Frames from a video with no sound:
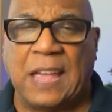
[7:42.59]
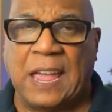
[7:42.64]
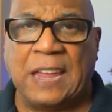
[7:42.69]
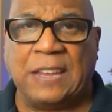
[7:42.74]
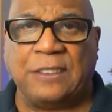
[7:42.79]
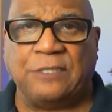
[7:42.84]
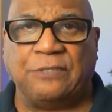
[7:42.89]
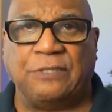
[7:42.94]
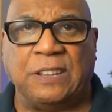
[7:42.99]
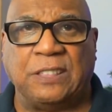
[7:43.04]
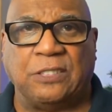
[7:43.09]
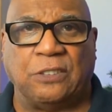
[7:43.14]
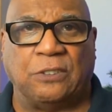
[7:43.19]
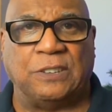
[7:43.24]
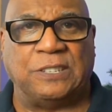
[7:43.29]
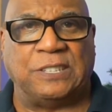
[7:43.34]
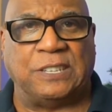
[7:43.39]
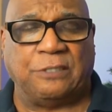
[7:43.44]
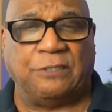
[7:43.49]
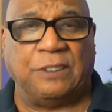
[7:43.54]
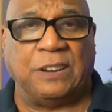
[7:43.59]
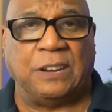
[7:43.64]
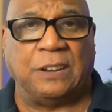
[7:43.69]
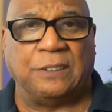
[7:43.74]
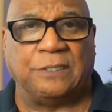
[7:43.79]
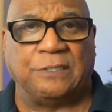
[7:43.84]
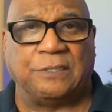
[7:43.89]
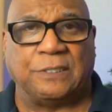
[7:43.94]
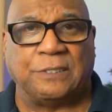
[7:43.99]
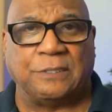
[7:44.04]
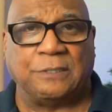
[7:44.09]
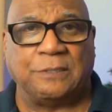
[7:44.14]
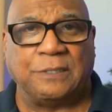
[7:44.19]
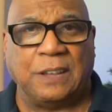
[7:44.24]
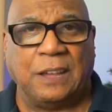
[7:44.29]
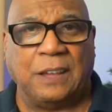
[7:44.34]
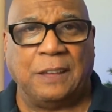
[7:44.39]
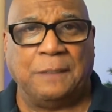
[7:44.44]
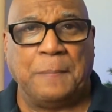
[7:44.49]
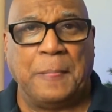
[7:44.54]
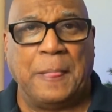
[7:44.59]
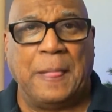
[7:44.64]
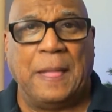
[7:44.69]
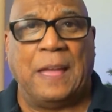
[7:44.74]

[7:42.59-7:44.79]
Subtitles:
A330-300, okay?